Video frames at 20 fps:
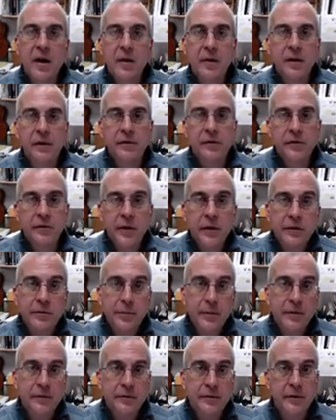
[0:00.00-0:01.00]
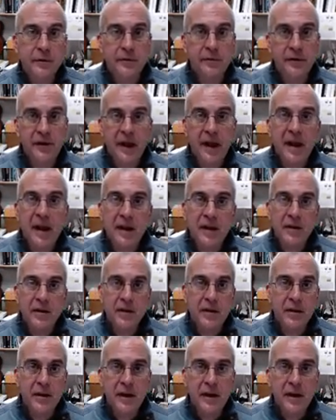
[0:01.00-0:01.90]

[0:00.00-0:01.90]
Now, these adjustments of gain,